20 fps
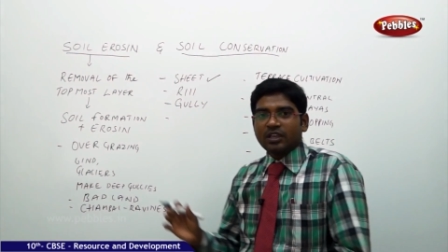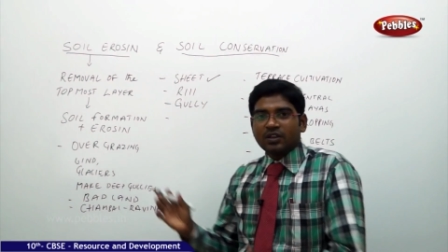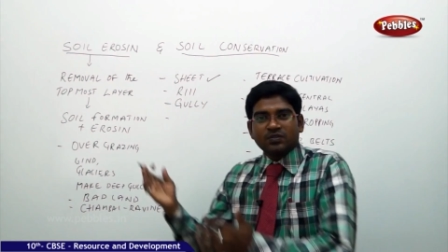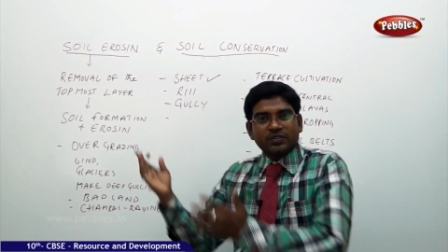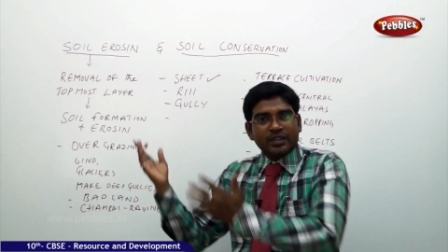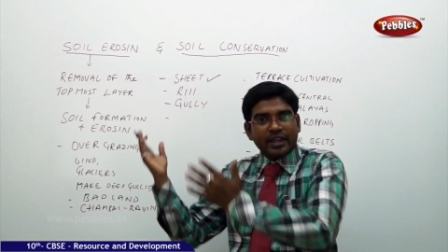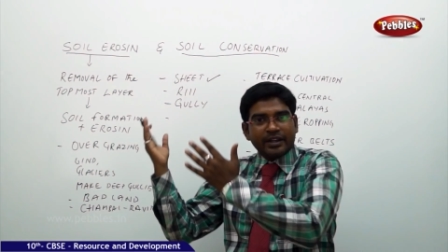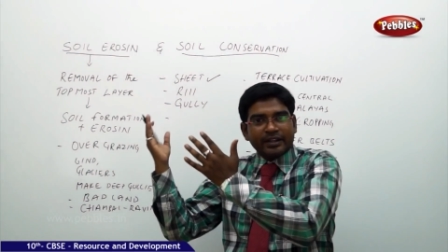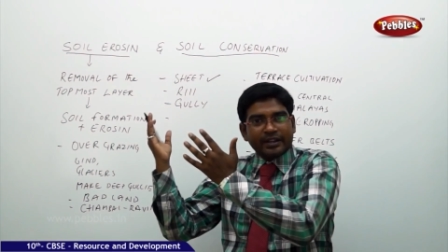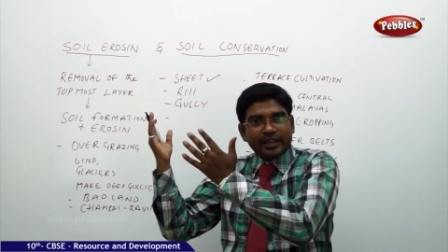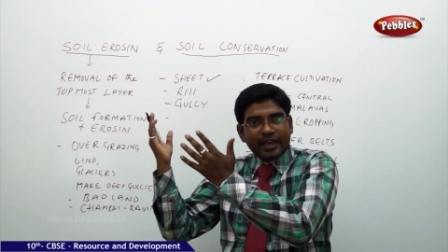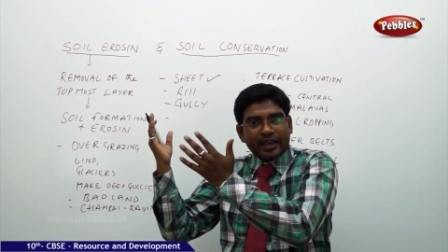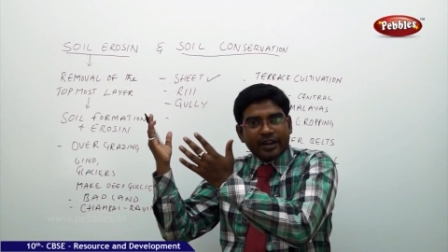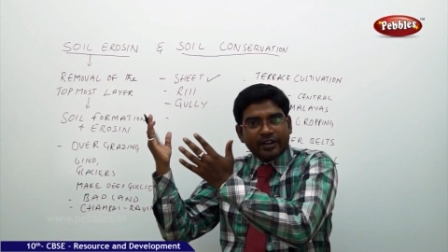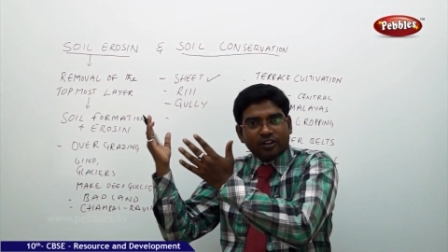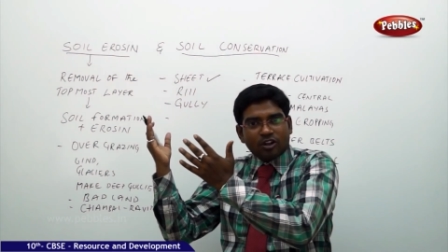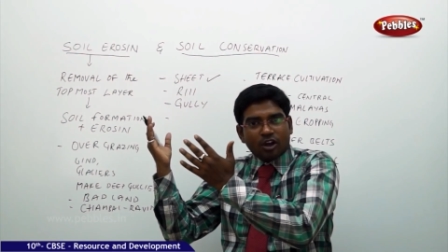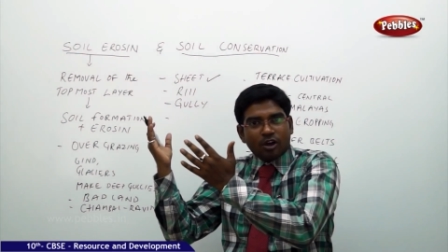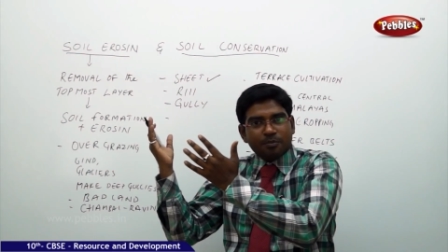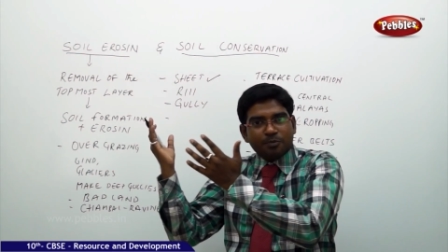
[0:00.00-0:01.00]
if the
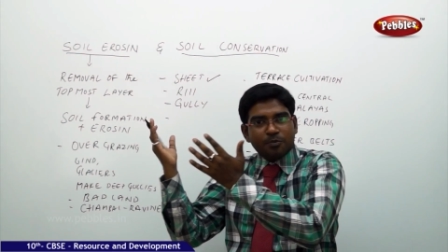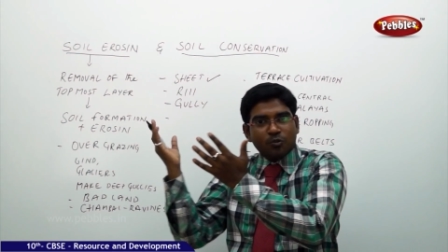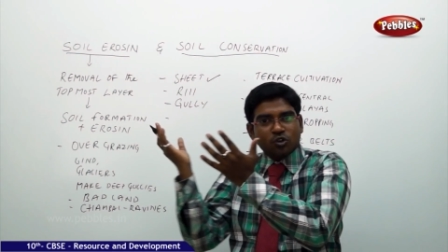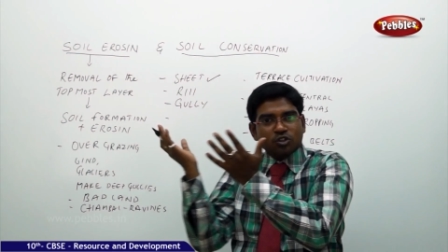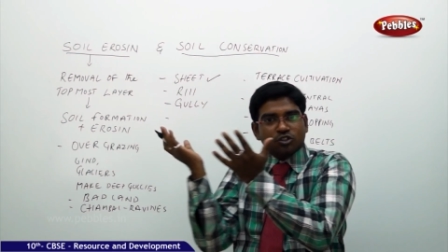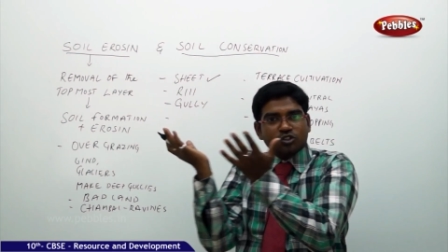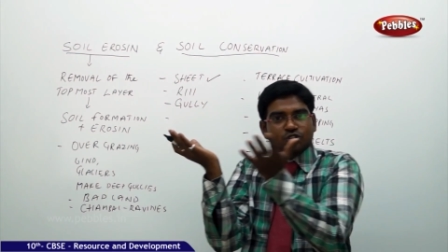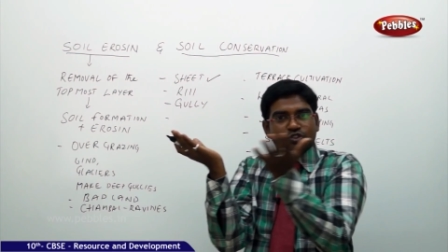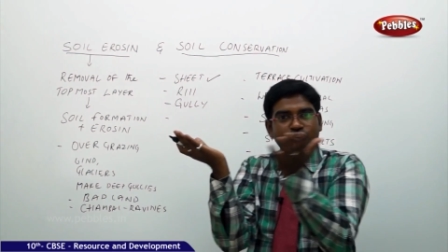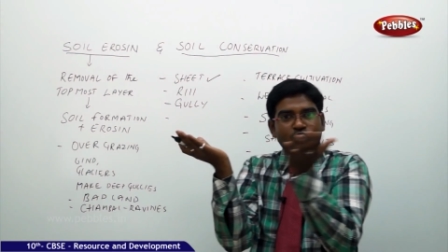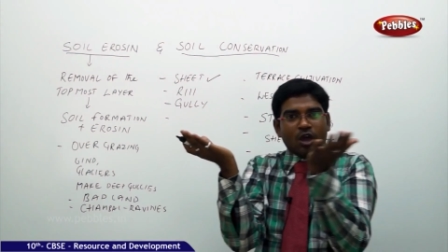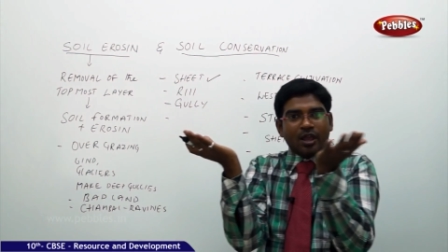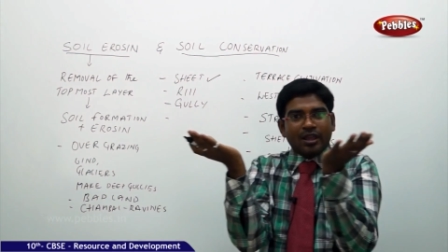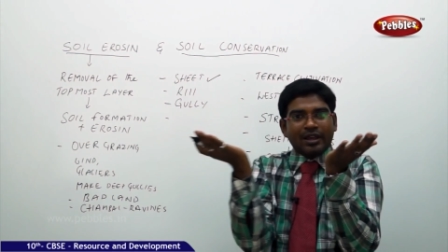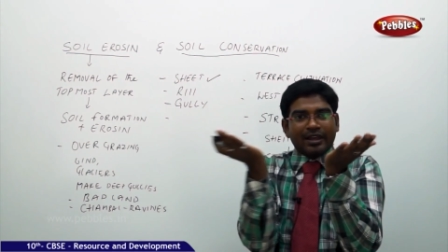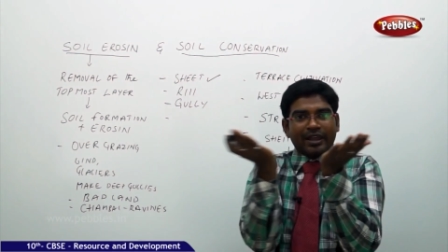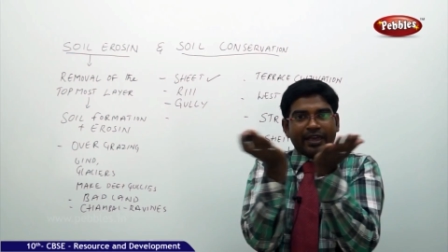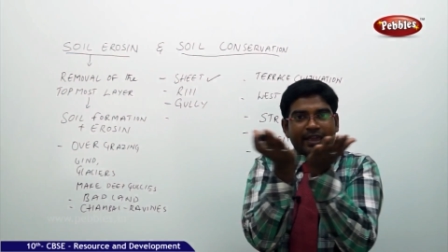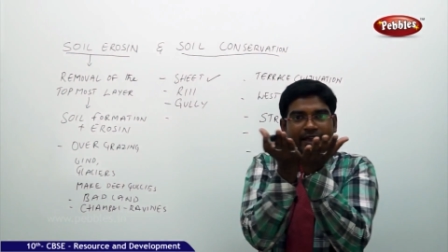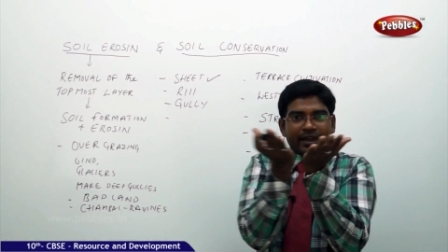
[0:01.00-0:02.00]
entire topmost
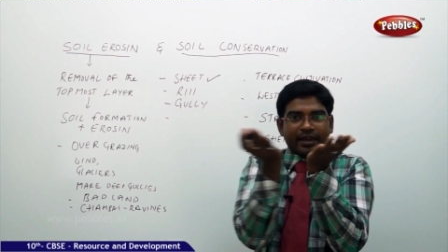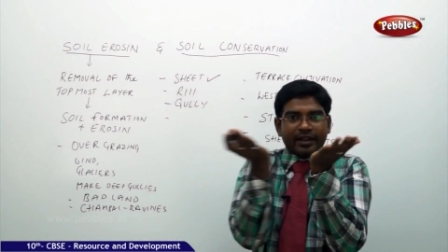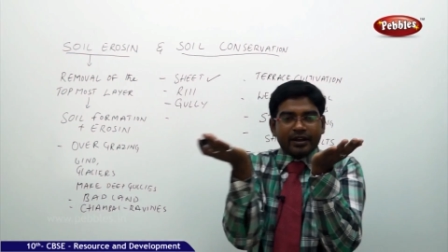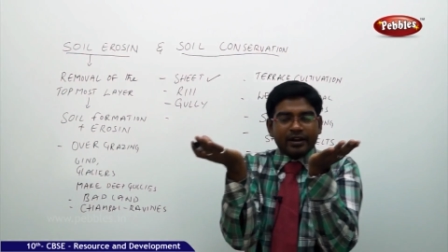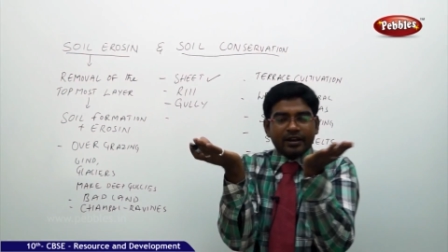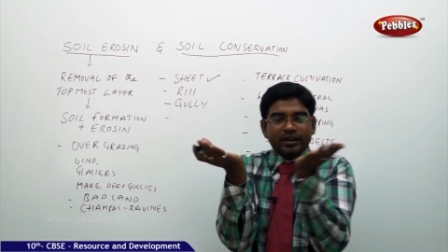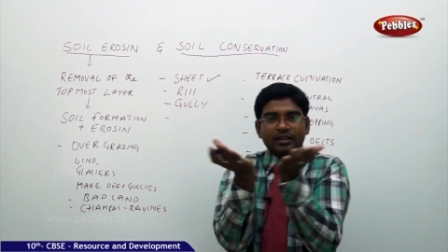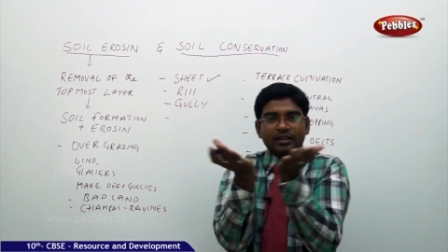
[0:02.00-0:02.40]
soil layer